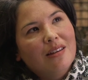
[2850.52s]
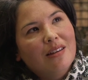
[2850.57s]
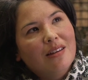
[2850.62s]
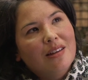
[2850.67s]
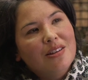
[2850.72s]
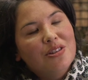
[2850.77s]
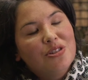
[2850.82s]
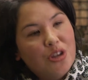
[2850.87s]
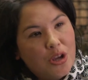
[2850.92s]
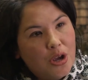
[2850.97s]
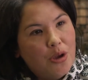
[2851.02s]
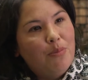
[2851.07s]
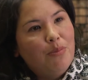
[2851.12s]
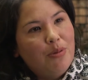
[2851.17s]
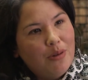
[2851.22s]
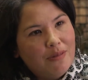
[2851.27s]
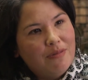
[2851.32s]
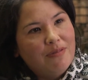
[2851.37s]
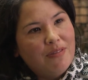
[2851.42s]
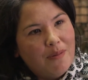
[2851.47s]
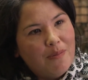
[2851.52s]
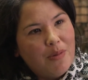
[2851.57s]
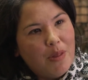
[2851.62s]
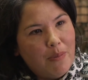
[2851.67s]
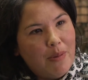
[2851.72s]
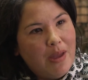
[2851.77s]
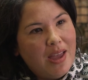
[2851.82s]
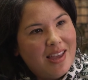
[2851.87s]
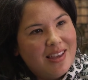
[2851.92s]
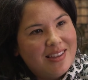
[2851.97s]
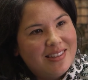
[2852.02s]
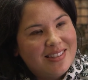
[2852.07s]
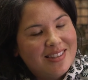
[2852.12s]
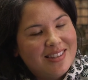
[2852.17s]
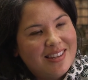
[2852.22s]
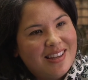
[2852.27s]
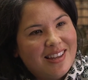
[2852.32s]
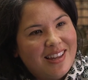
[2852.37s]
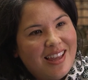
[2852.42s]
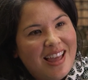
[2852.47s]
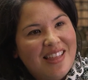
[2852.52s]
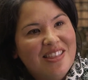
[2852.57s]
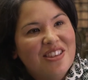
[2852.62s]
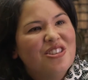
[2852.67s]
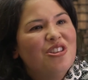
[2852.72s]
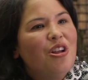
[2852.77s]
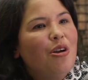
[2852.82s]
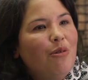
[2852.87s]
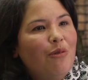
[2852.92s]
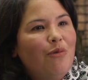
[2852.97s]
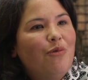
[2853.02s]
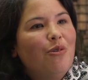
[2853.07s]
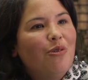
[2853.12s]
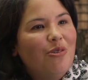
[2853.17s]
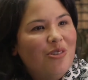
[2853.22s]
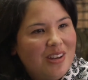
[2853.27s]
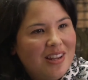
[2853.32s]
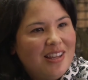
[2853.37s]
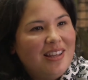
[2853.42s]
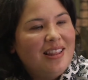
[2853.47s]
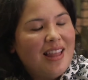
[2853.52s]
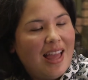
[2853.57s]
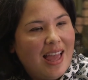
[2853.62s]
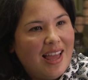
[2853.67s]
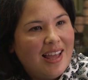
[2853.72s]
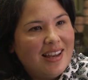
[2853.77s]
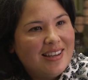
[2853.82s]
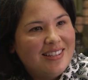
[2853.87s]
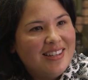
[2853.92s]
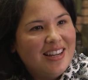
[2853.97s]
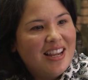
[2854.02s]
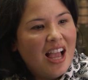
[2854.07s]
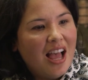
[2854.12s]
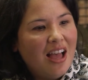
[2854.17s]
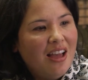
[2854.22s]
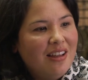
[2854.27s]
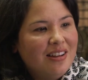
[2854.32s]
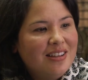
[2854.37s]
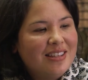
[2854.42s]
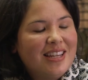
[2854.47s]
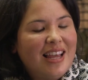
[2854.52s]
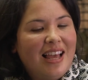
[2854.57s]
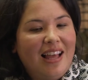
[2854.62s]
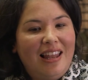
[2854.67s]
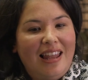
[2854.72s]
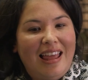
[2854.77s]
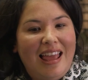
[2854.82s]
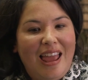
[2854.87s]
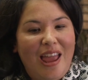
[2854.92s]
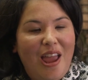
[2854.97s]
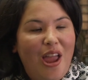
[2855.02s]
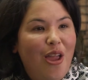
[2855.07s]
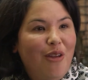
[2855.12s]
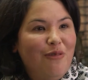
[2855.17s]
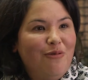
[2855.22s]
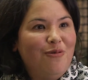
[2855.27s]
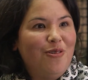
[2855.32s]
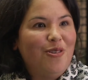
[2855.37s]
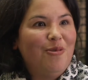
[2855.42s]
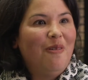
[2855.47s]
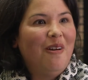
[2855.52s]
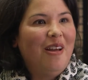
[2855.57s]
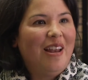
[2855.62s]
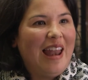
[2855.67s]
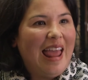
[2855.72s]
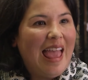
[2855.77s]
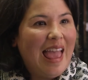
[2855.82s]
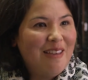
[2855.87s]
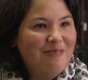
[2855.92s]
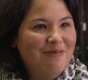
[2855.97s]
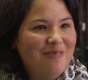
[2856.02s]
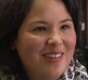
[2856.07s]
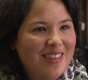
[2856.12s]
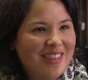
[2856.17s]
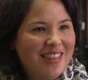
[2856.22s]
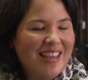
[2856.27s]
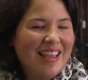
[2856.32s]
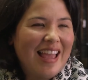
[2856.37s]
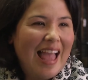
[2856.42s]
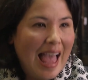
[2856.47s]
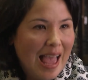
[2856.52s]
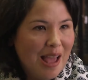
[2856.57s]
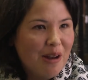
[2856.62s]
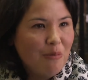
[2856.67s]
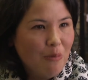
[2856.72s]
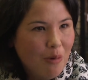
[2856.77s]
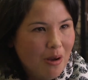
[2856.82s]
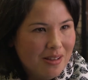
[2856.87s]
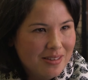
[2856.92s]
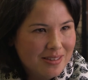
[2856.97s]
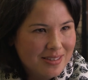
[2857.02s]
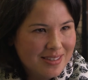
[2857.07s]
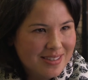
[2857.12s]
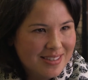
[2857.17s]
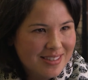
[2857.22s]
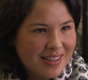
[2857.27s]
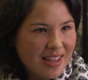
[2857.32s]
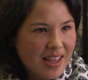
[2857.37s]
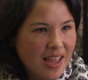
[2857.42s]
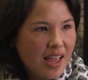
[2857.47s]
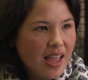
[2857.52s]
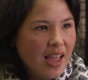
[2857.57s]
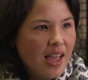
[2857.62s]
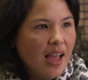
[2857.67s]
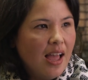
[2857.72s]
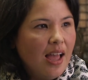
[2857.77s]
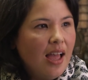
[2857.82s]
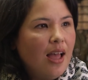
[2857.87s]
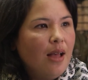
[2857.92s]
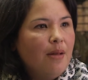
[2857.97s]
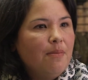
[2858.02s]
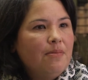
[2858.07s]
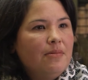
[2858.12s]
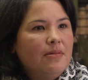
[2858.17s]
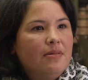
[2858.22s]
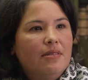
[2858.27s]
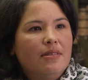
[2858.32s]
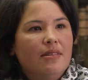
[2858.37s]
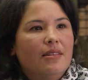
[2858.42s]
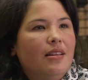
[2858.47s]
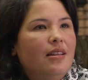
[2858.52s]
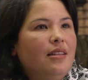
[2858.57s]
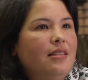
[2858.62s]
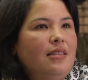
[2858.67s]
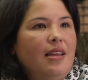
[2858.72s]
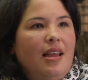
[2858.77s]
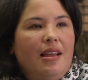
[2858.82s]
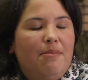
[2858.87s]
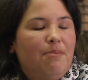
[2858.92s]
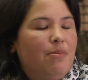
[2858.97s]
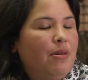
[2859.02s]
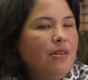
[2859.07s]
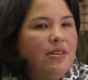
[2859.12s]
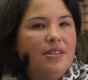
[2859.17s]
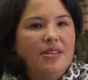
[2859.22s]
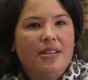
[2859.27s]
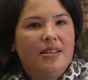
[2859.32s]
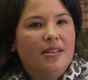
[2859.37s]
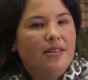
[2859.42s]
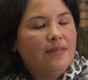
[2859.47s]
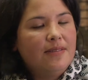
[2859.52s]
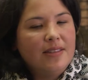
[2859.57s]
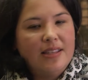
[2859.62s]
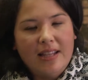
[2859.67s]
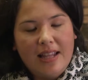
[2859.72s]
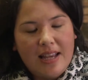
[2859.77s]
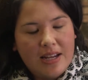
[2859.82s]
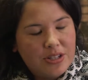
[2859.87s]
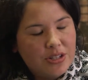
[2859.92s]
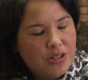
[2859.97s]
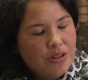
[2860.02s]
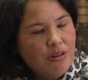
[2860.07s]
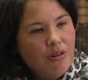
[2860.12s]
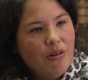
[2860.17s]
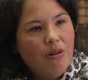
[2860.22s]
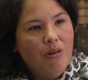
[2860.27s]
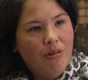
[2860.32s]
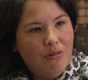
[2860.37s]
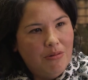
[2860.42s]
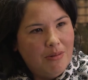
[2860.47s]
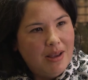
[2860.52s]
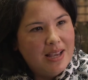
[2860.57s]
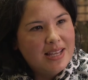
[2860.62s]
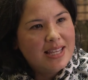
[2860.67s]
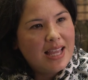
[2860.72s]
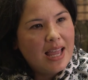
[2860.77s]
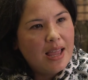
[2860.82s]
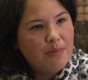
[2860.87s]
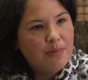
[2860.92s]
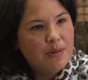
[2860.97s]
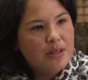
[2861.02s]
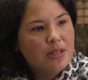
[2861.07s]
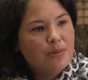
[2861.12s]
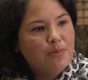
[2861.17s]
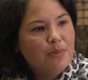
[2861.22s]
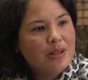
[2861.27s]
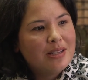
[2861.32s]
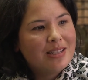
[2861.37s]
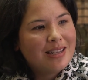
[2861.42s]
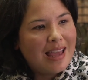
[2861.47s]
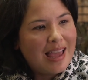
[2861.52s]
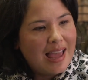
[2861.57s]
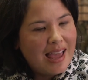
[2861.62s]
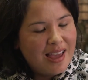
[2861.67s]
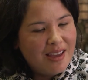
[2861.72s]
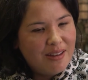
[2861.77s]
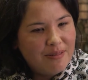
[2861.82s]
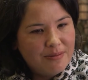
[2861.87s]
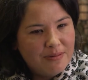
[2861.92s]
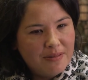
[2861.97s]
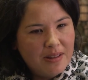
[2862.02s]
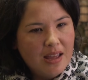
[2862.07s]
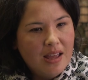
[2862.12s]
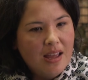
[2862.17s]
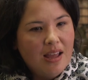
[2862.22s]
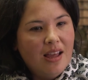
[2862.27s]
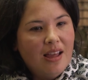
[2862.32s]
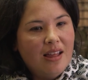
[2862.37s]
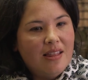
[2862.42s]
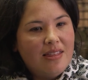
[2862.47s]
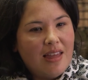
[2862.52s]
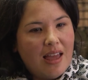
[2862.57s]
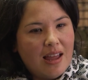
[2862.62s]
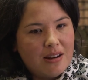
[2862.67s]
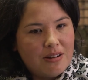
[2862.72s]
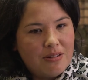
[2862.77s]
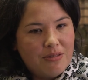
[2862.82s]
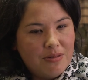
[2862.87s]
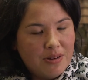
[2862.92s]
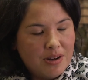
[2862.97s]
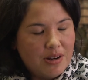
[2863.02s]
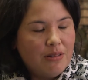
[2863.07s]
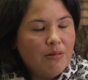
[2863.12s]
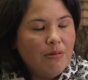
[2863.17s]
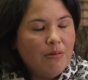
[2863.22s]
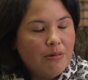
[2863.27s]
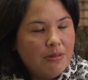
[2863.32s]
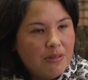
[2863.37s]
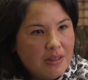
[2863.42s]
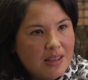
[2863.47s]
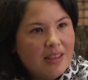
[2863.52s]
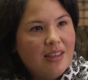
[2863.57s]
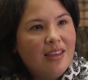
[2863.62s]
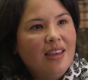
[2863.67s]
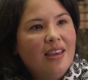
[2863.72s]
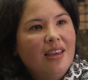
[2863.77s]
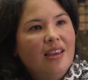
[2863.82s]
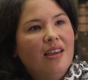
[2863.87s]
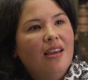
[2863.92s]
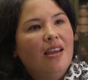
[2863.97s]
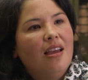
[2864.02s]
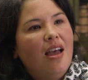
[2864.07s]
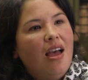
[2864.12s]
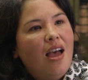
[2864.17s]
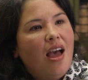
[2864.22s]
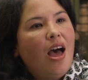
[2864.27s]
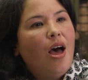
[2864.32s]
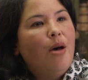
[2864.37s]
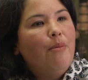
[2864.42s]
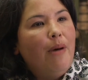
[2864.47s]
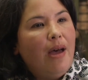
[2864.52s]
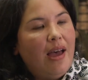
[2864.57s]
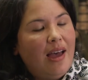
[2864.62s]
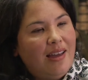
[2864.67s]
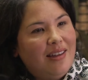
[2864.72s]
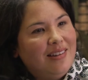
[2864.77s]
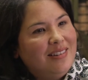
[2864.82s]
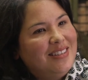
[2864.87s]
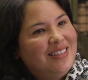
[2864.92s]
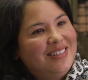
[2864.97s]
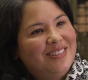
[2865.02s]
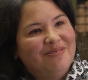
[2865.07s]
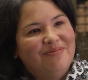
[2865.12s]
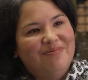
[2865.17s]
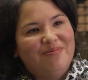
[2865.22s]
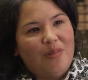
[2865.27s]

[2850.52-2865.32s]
interpret from the past. And there's no avoiding that. You can't tell everyone everything at once. That process of selection always happens. But to have that critical thinking about,